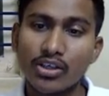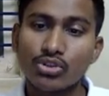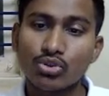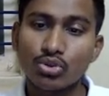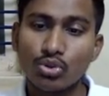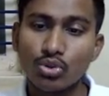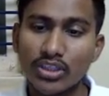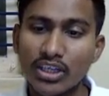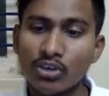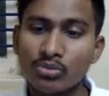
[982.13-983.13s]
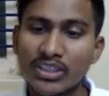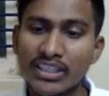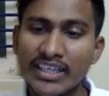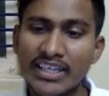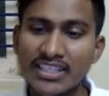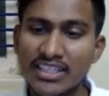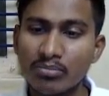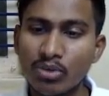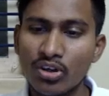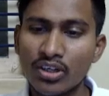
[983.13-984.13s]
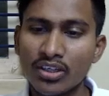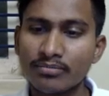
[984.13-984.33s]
So total how many eggs he bought?